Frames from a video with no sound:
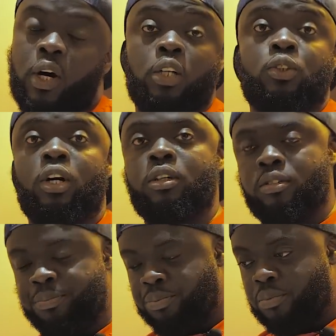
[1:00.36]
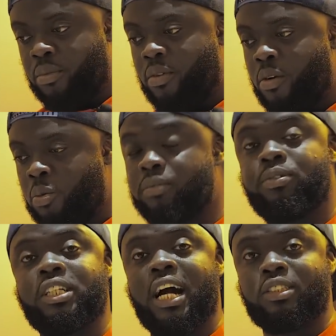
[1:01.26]
also with
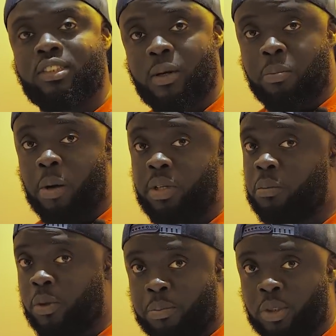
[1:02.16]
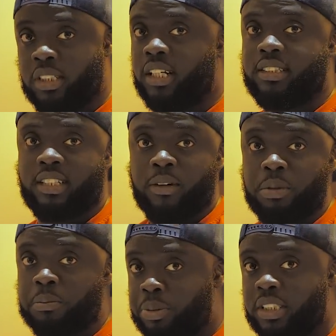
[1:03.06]
regards to the public proposal thing I've been